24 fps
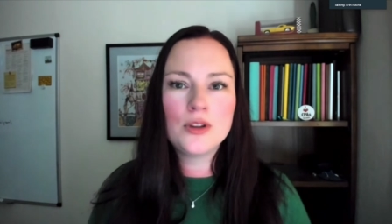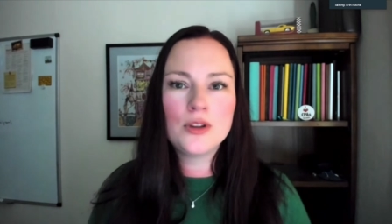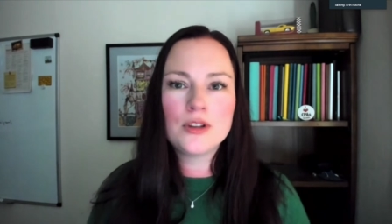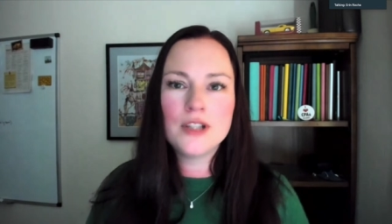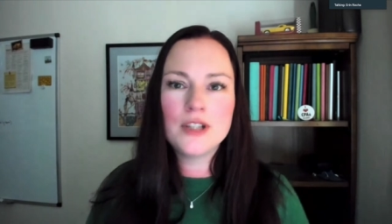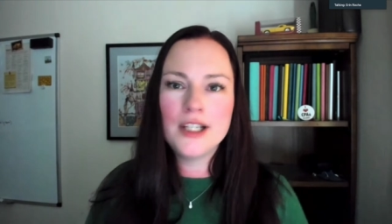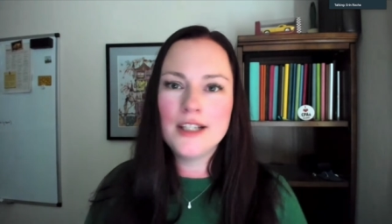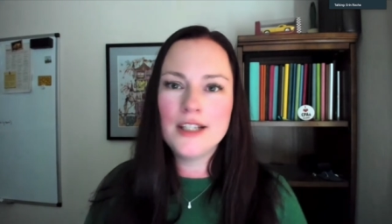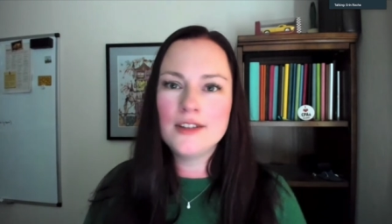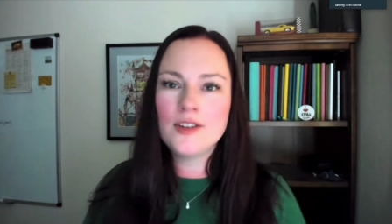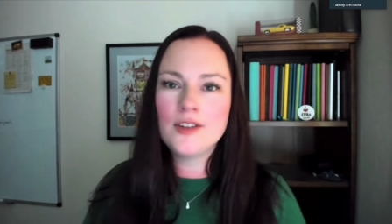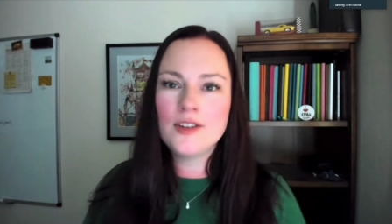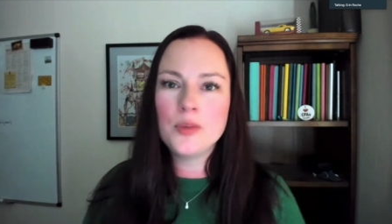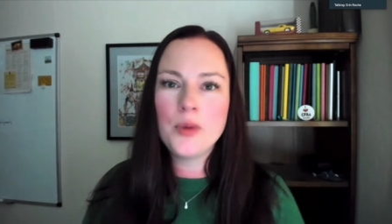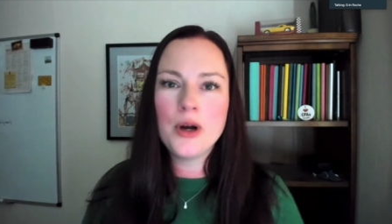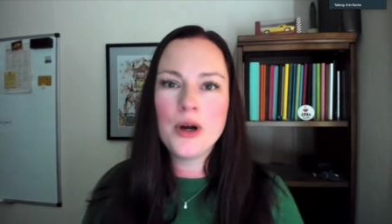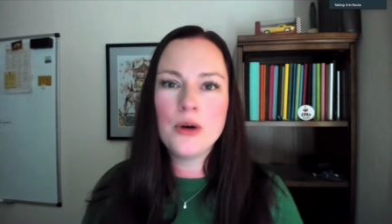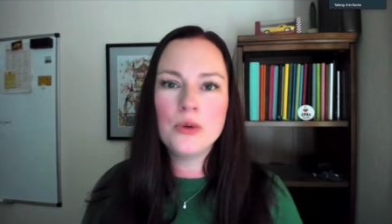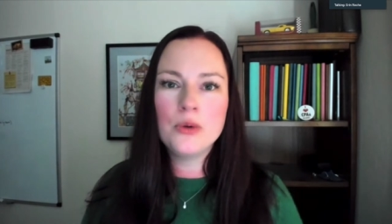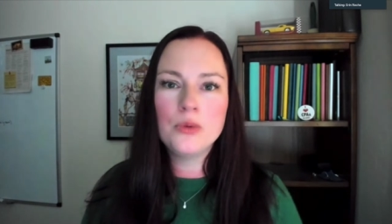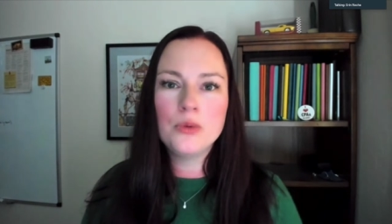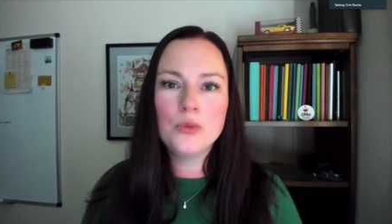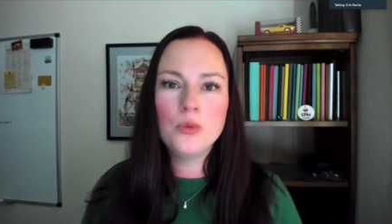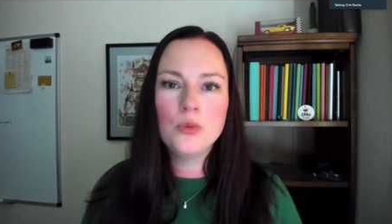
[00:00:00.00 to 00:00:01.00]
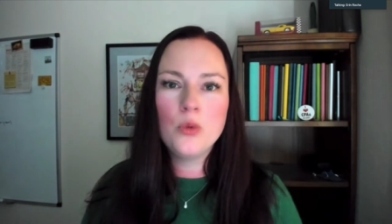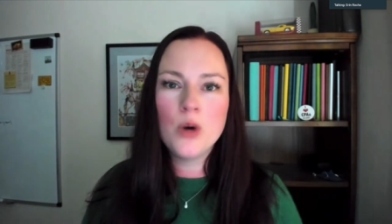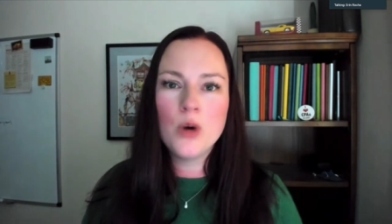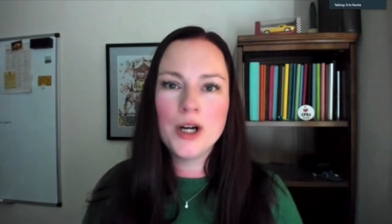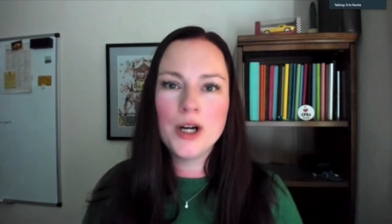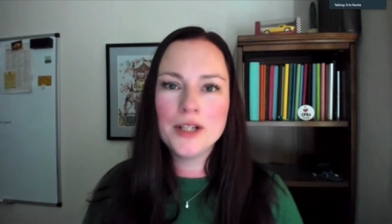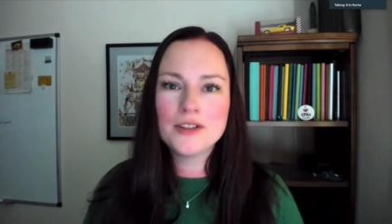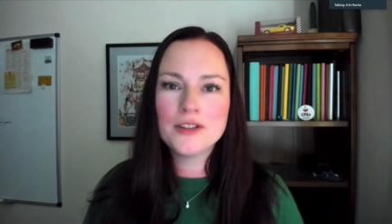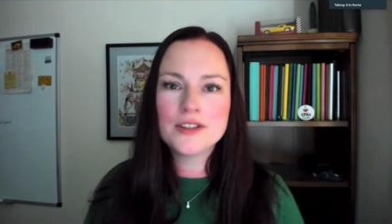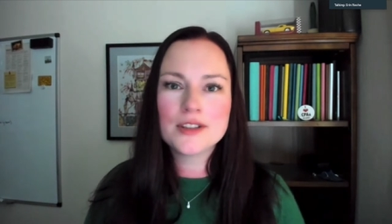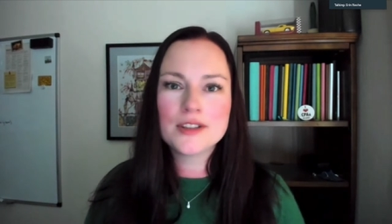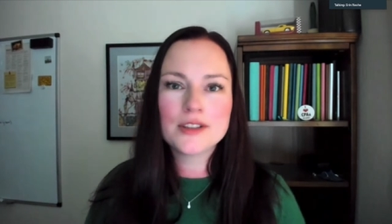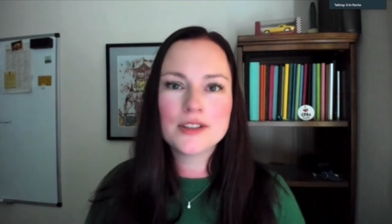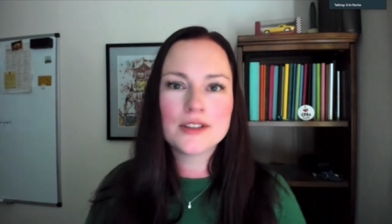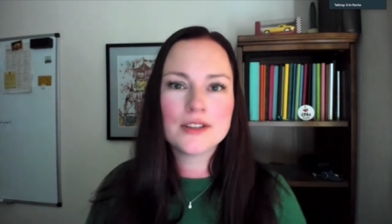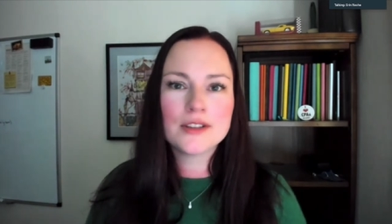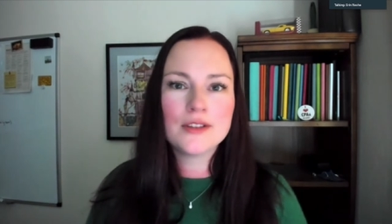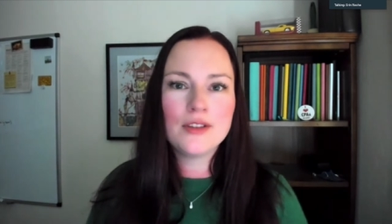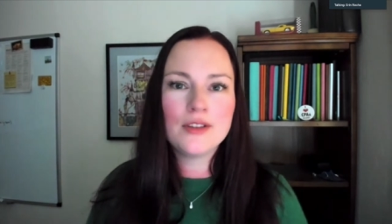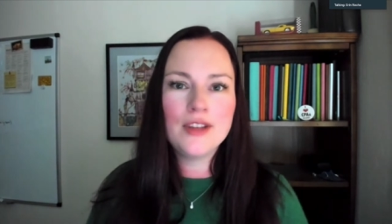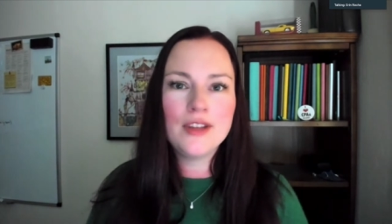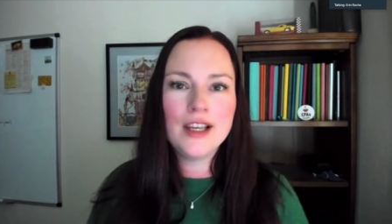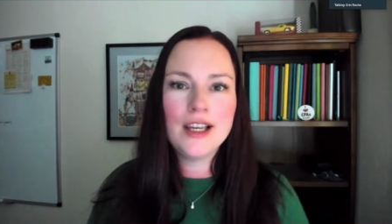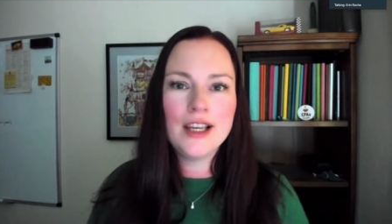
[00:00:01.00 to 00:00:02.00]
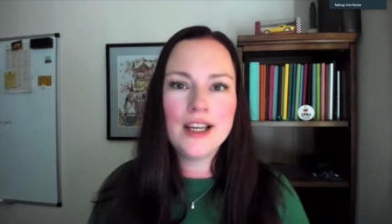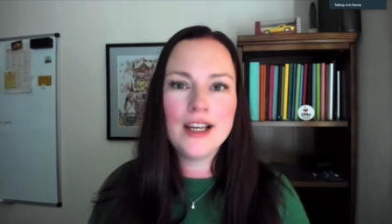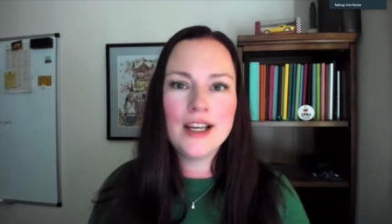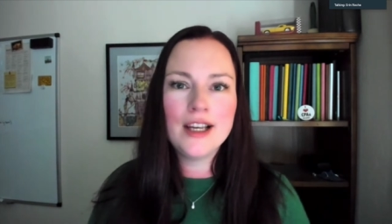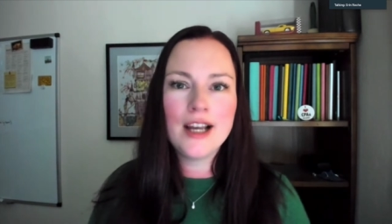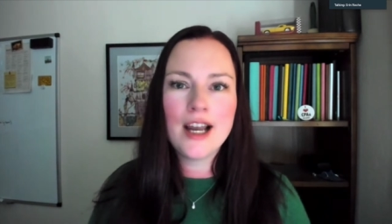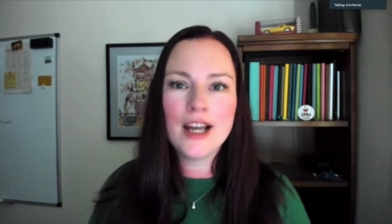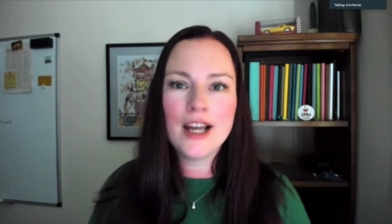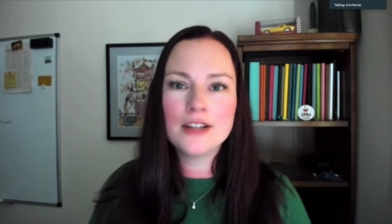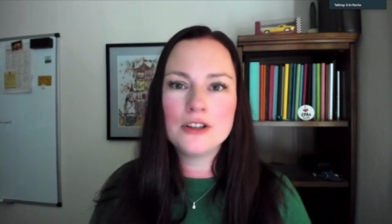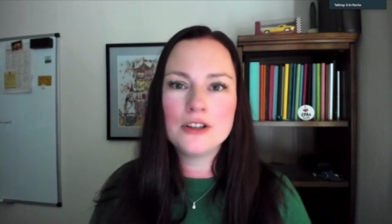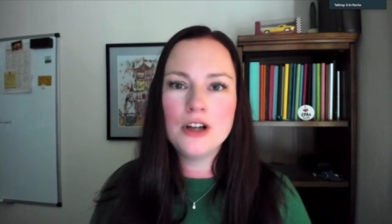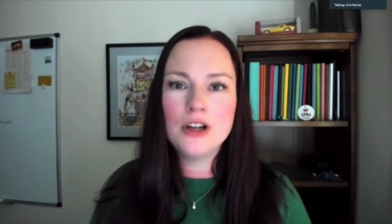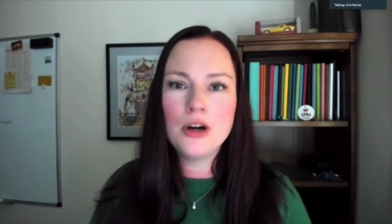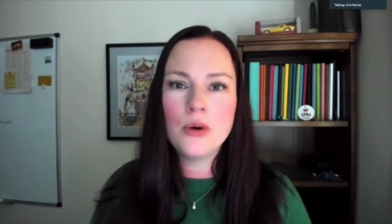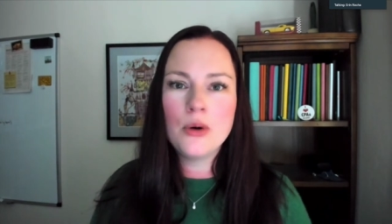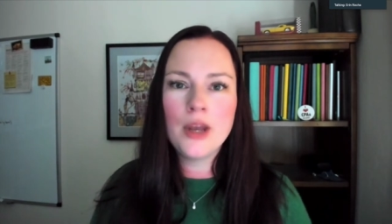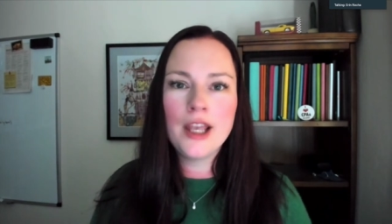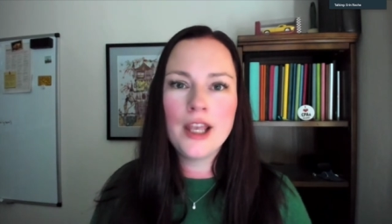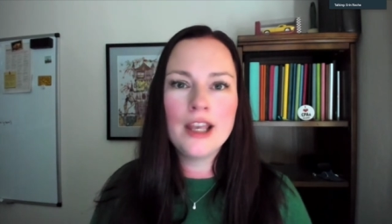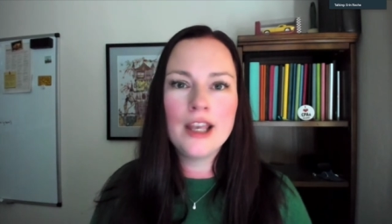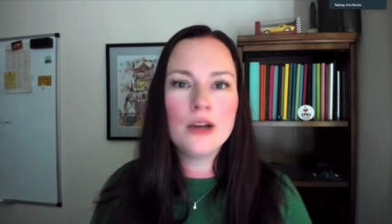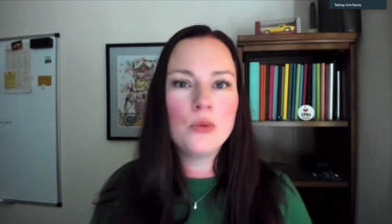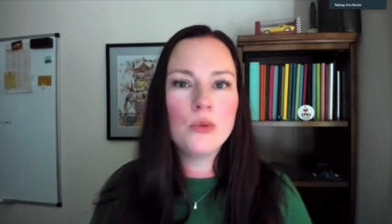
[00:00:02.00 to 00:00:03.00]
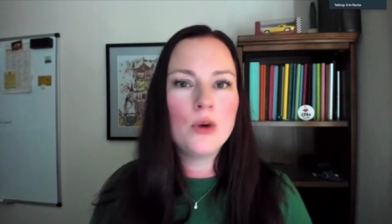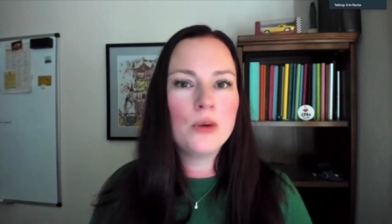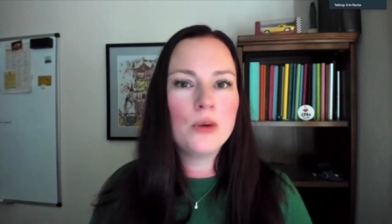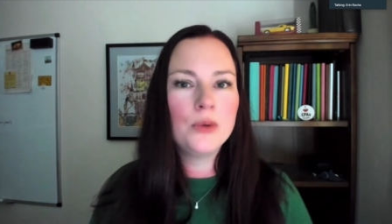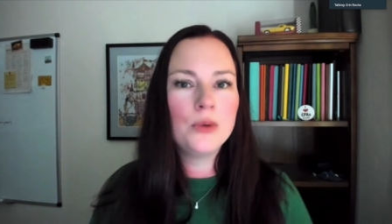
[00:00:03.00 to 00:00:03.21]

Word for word: with clients about what they had going,